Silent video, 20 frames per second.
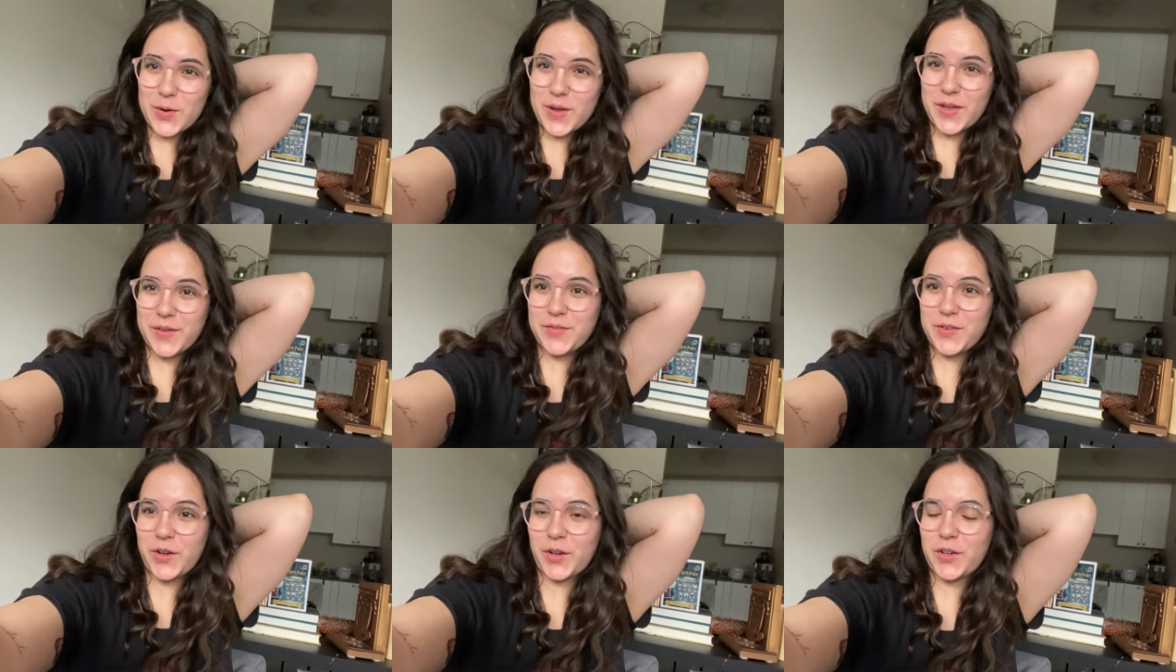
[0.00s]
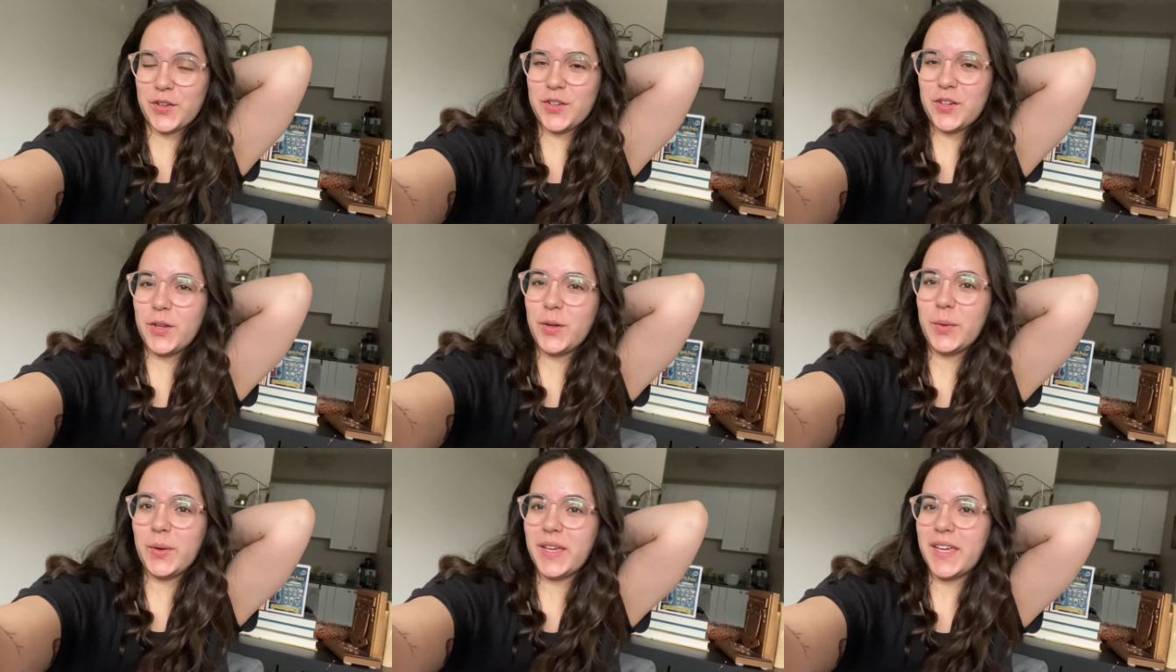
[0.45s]
If you're
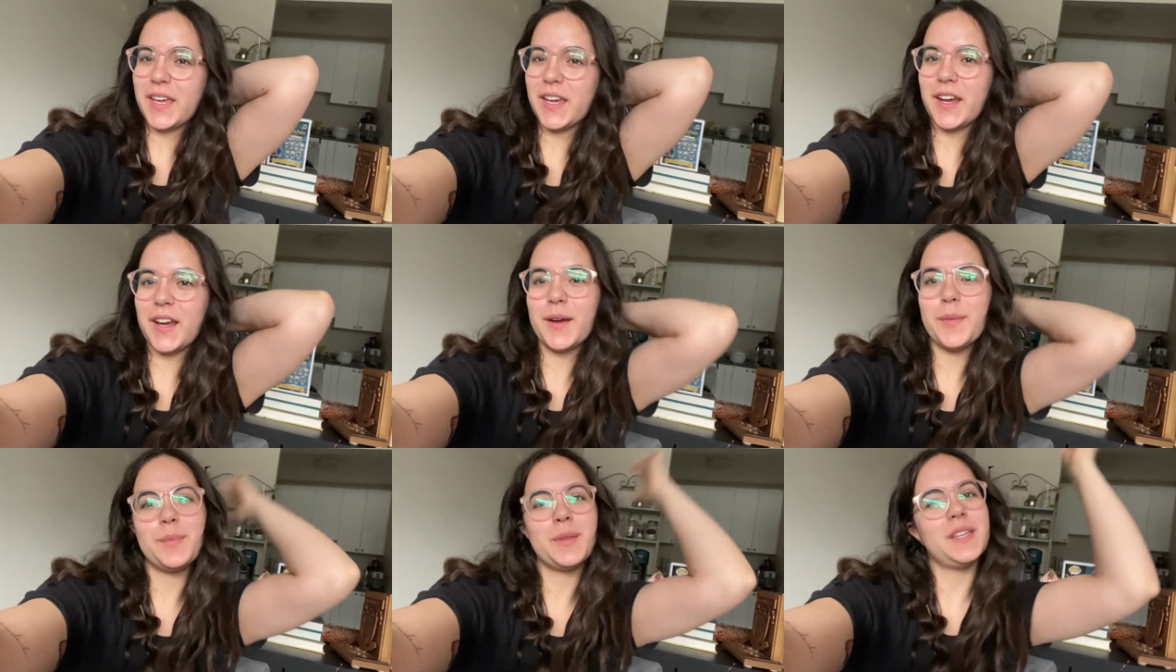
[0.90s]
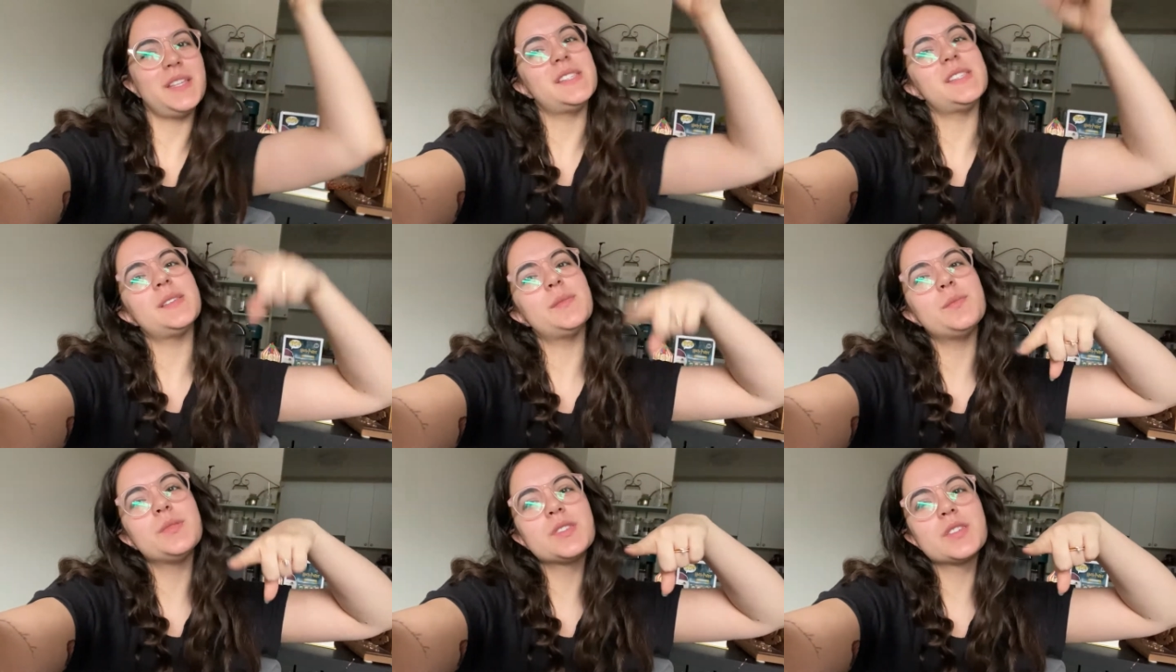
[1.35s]
new here, please
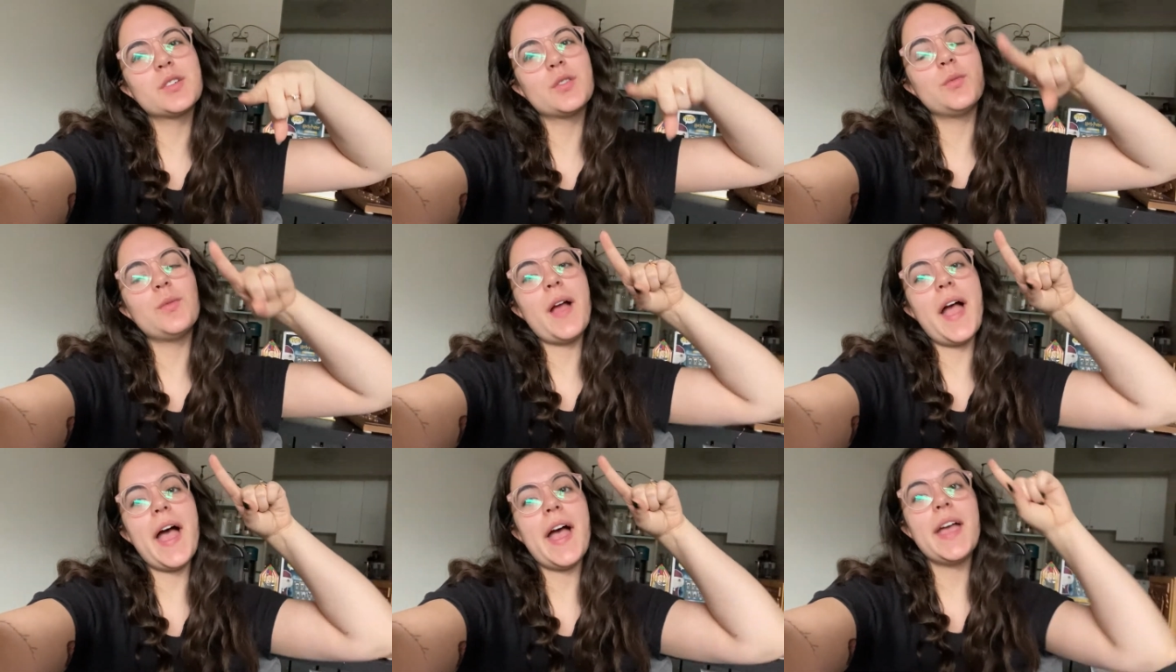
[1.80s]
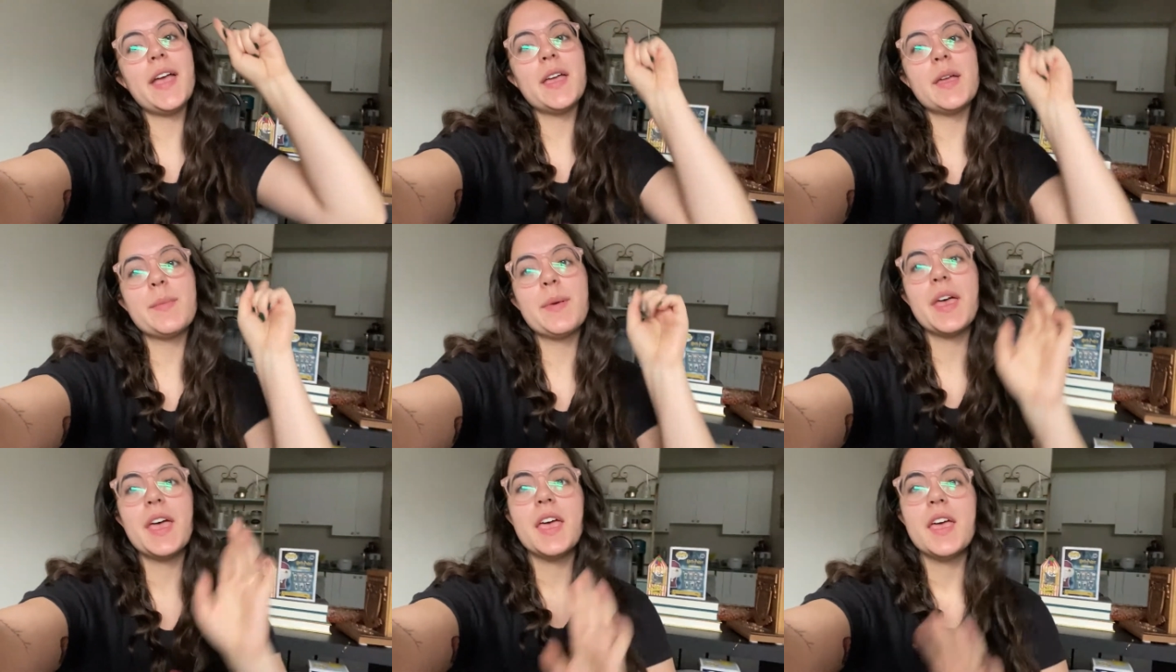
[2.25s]

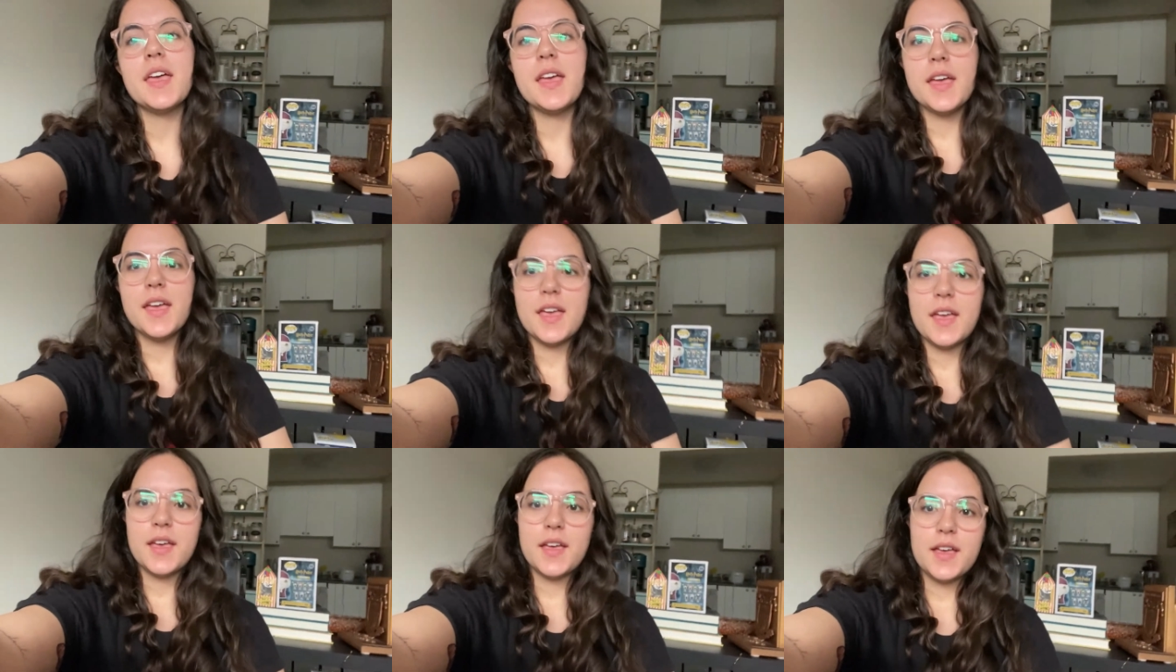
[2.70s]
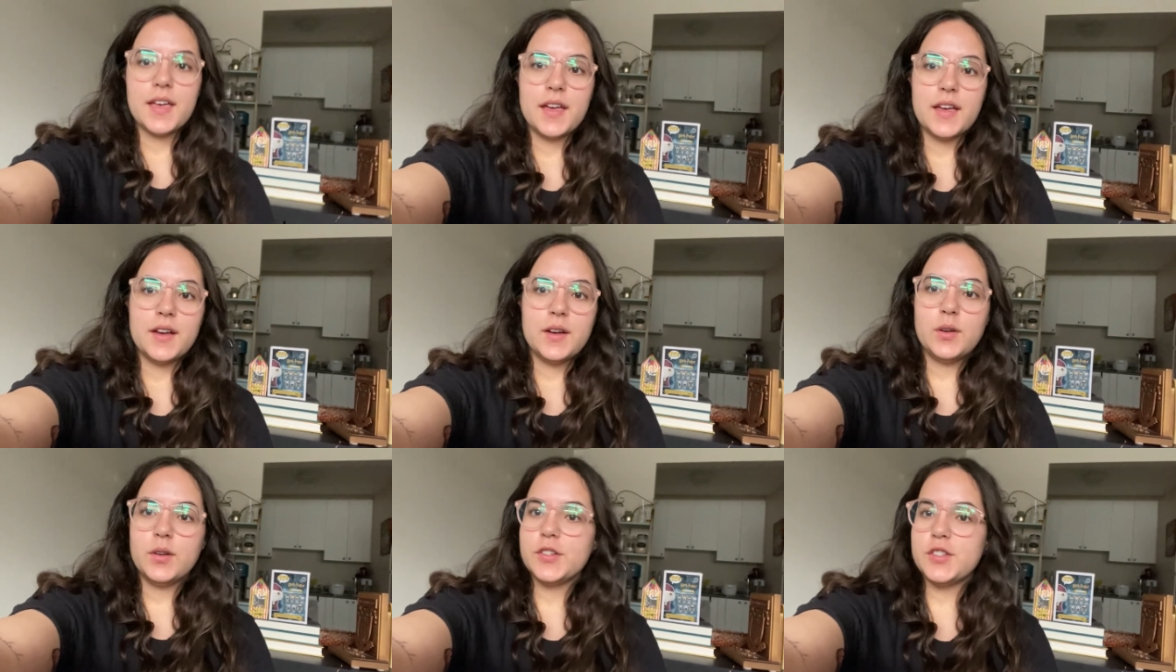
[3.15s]
subscribe
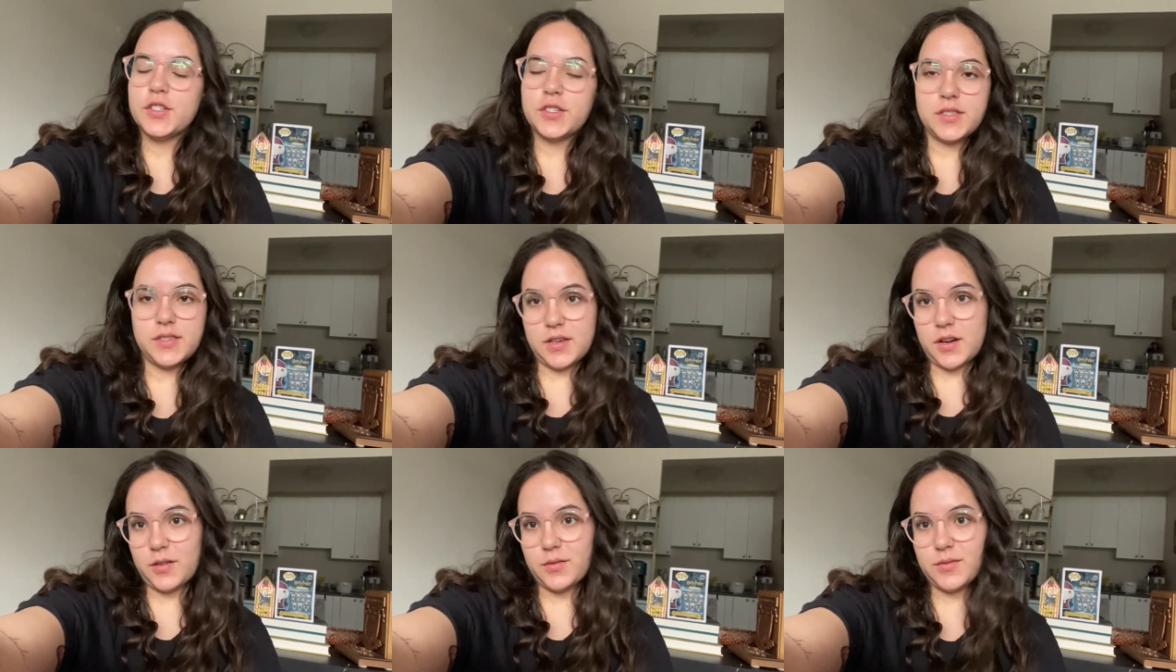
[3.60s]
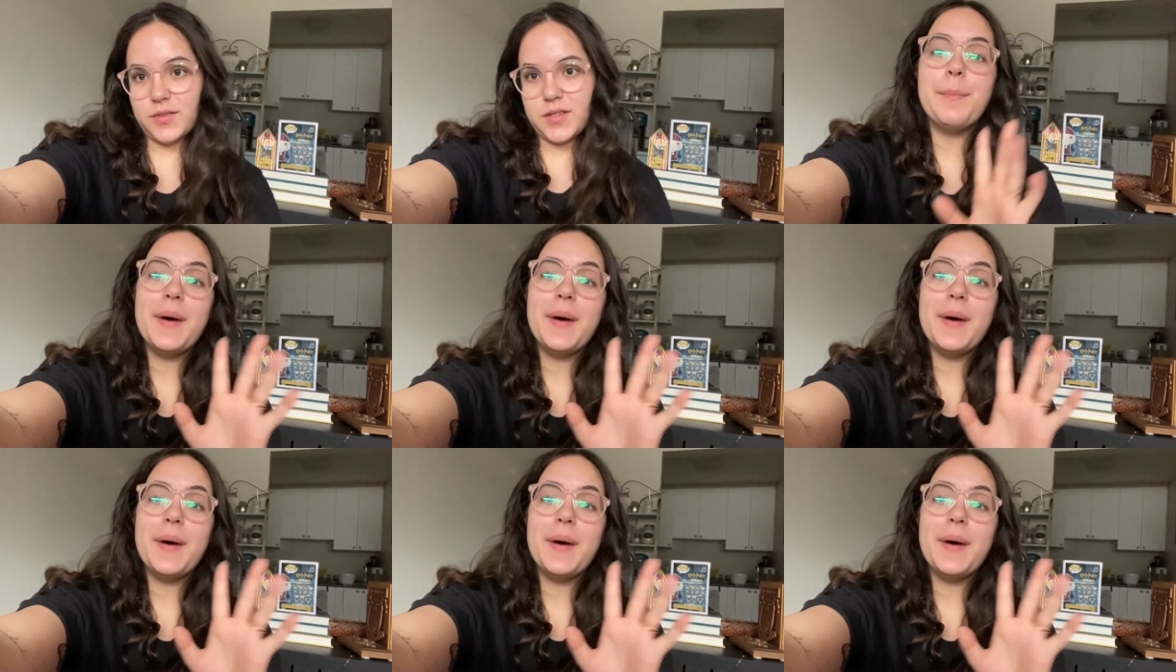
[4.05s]
or just don't.